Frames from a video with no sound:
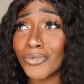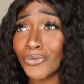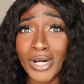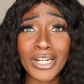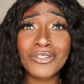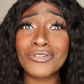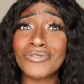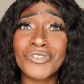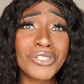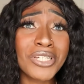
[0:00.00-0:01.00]

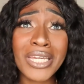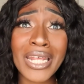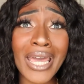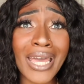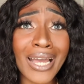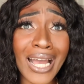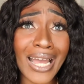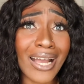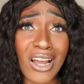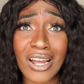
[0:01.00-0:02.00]
if you took it at
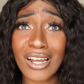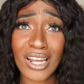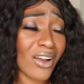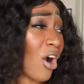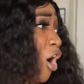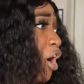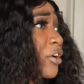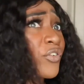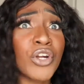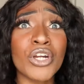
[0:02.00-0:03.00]

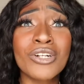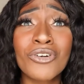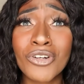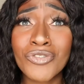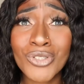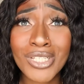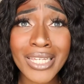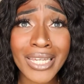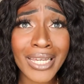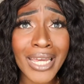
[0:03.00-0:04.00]
Harvard or if you
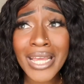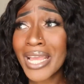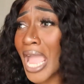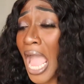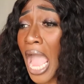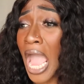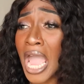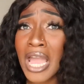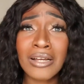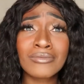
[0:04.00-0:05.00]
took it at